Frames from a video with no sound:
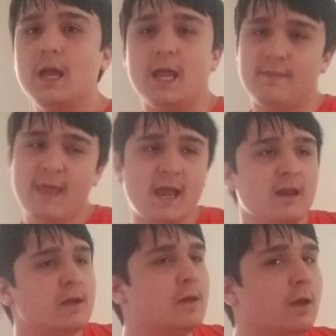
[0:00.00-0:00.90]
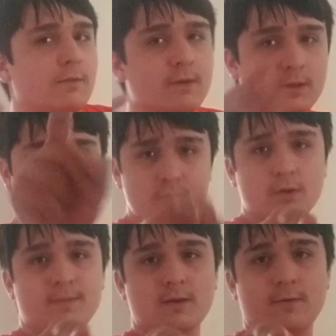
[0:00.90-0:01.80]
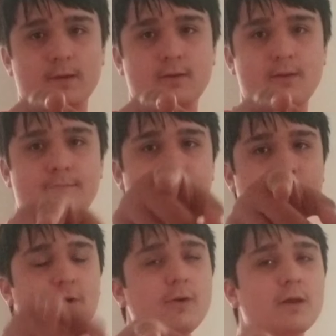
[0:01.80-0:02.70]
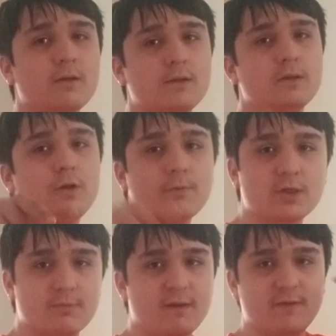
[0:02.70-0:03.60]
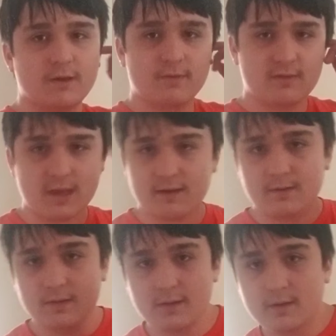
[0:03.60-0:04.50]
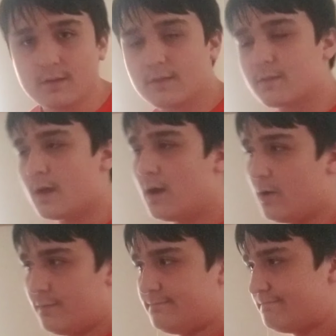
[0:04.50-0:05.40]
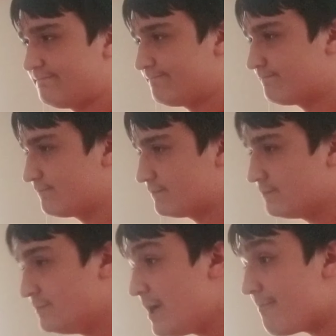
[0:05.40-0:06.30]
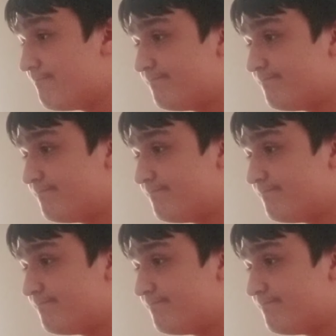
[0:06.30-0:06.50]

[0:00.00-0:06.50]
and that is what you could be doing, but you're not. You're watching my video instead. So, yeah.